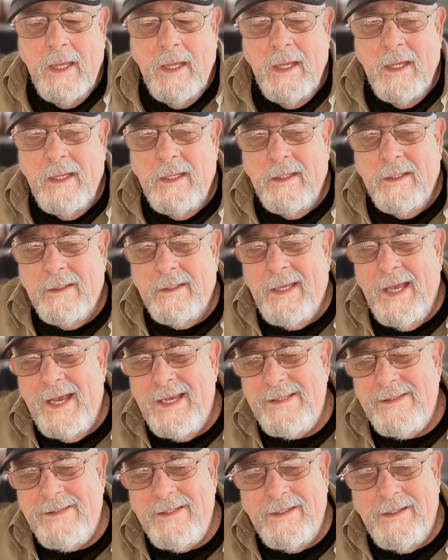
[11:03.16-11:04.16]

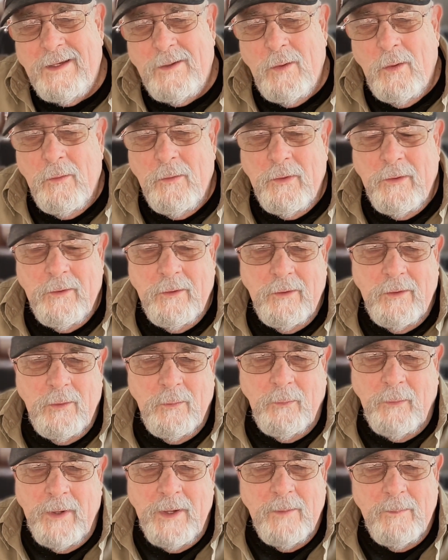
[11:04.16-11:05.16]
Guys didn't go there to
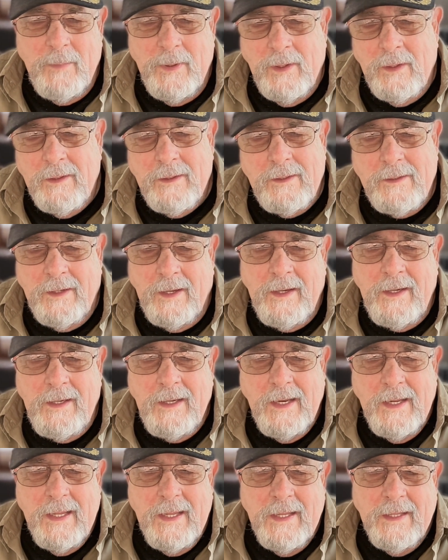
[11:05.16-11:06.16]
rehabilitate.
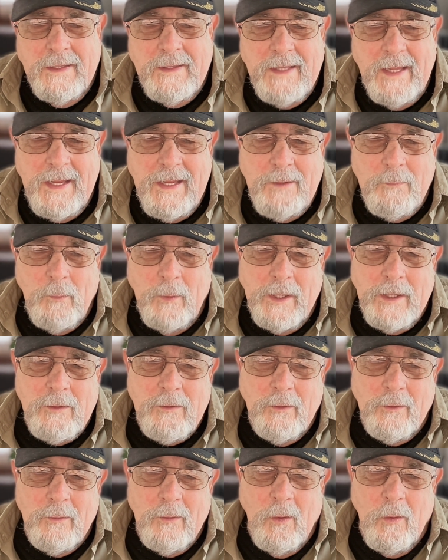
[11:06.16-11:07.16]
They went
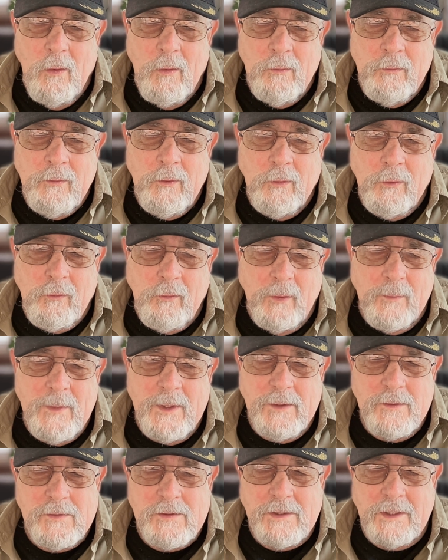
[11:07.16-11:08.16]
there to hone their
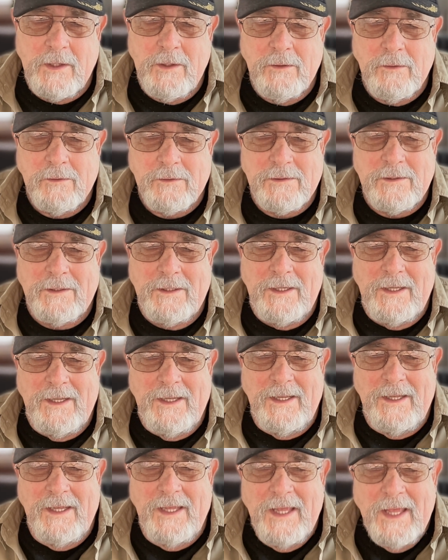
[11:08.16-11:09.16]
criminal skills.
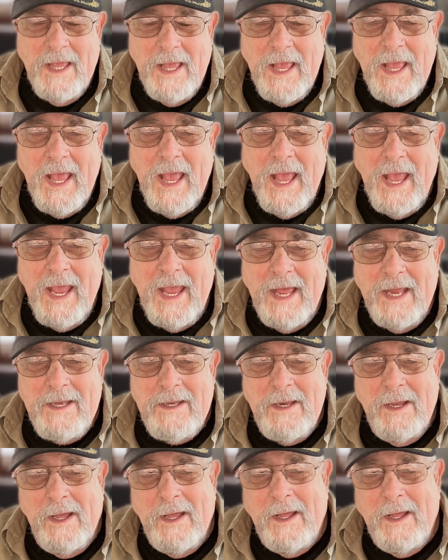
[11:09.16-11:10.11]
And